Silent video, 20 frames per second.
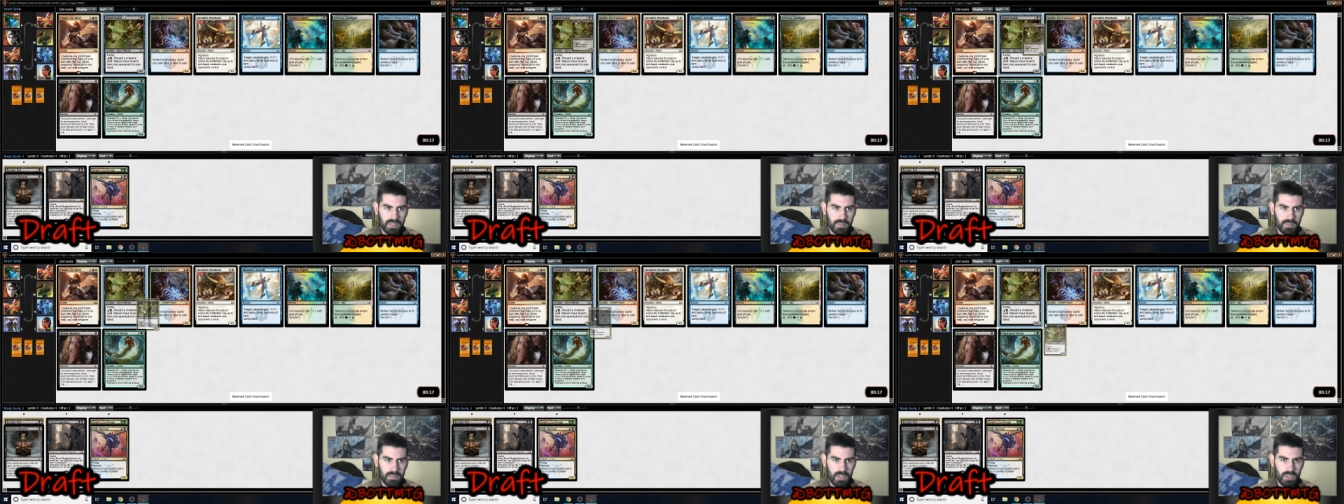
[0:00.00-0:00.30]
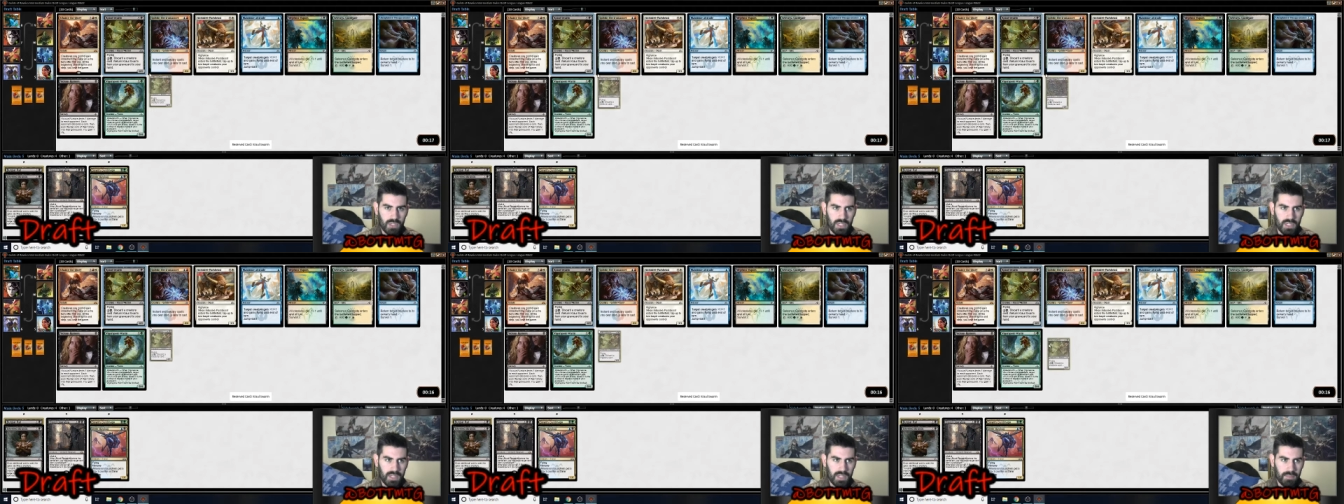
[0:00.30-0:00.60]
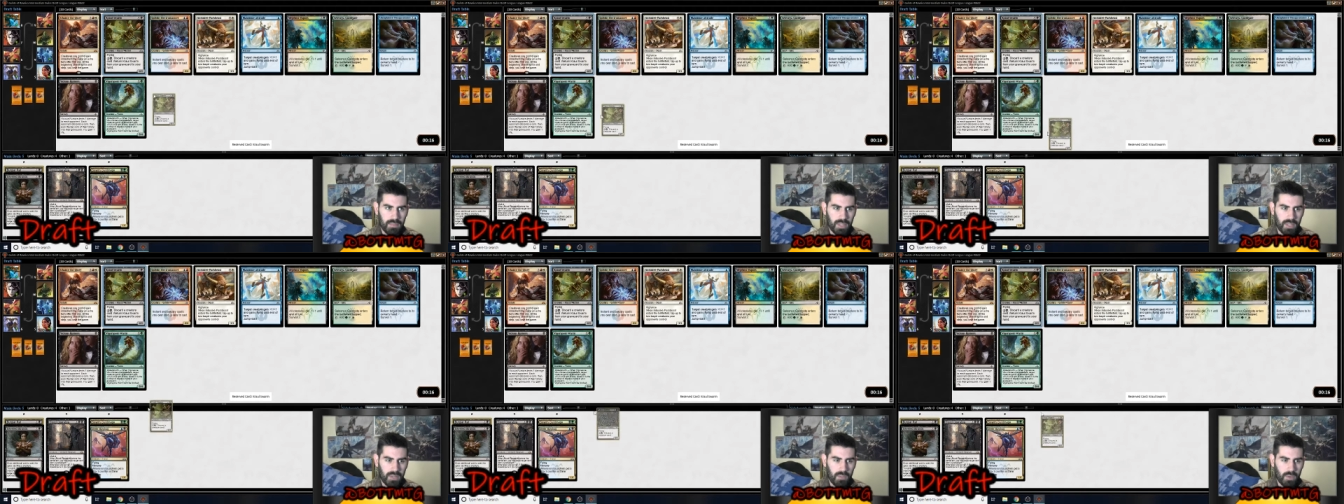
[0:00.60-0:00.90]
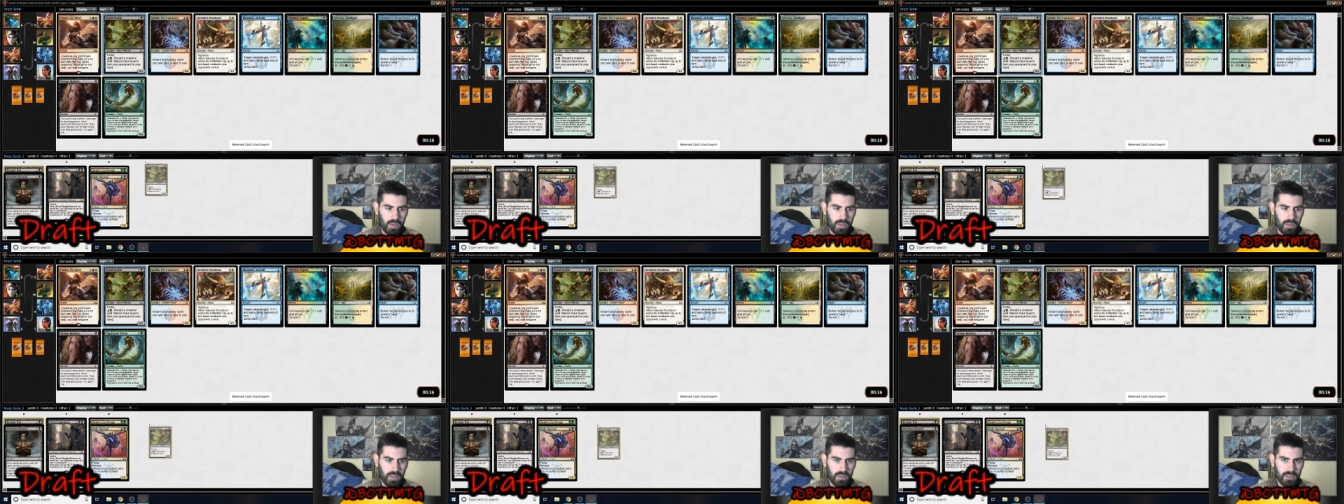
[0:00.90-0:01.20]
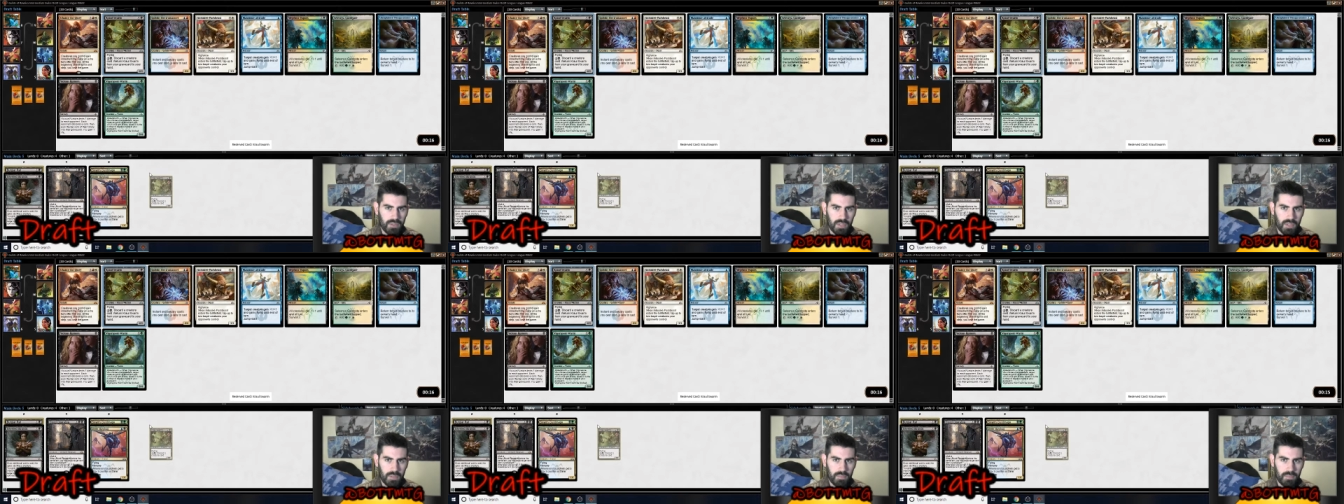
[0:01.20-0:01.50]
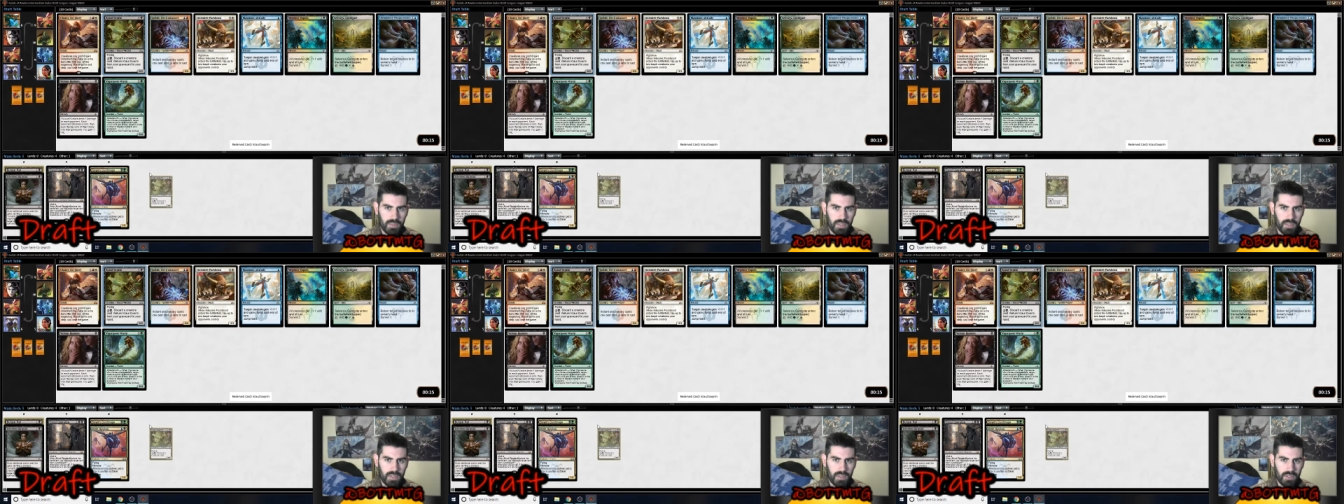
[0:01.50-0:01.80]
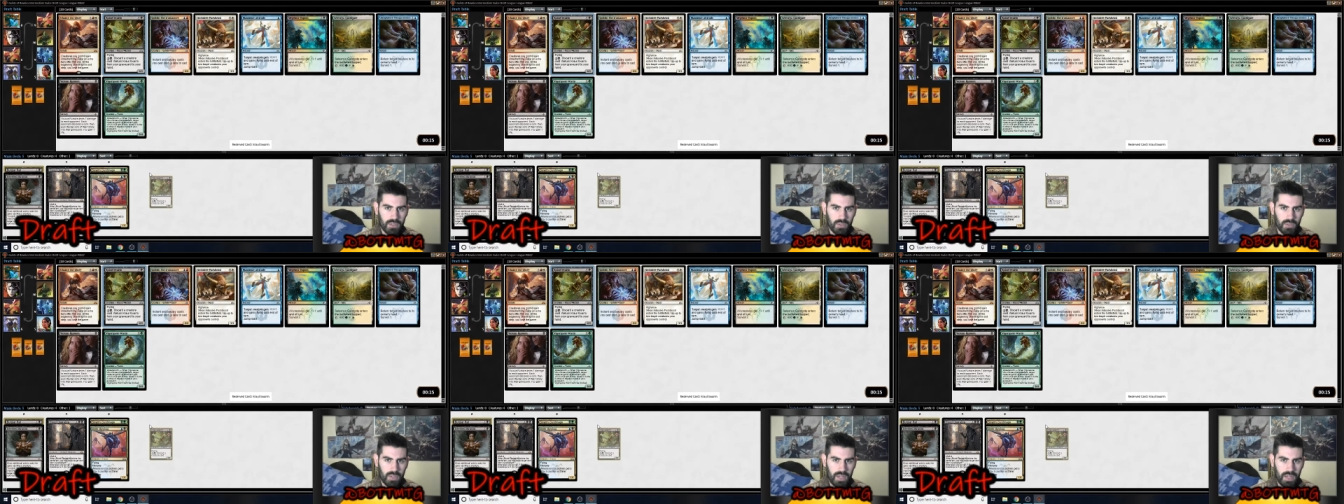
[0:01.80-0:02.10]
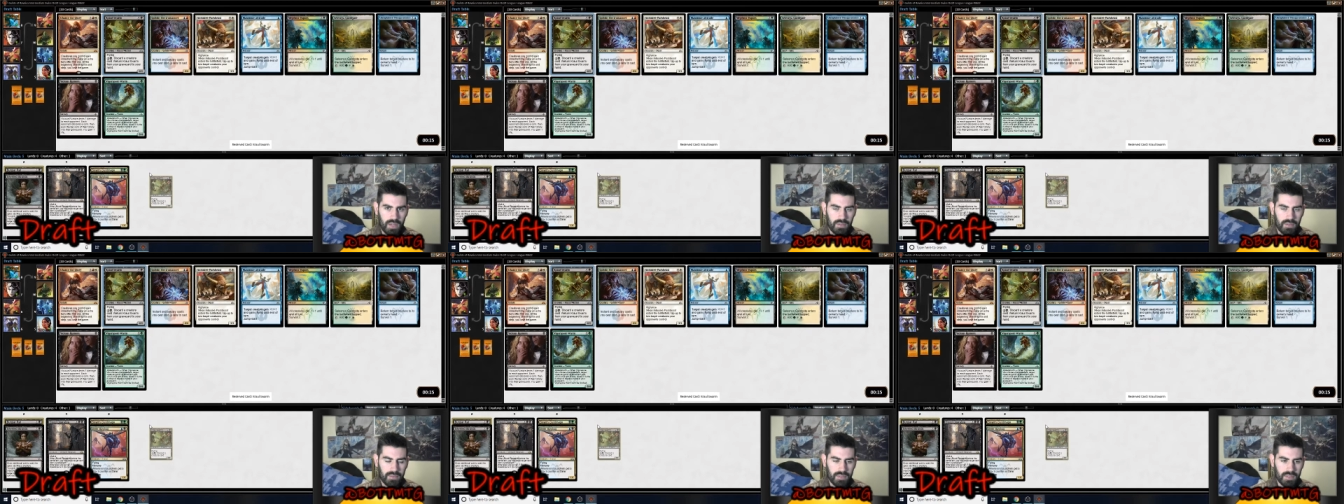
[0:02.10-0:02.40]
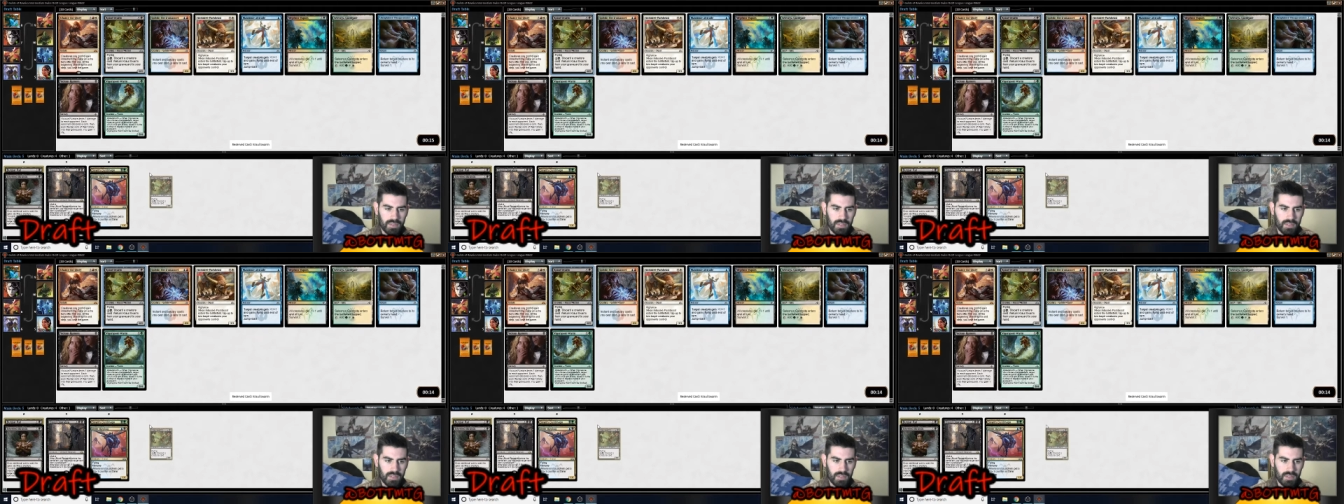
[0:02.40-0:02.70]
but usually you can pick one of those up in the drafts.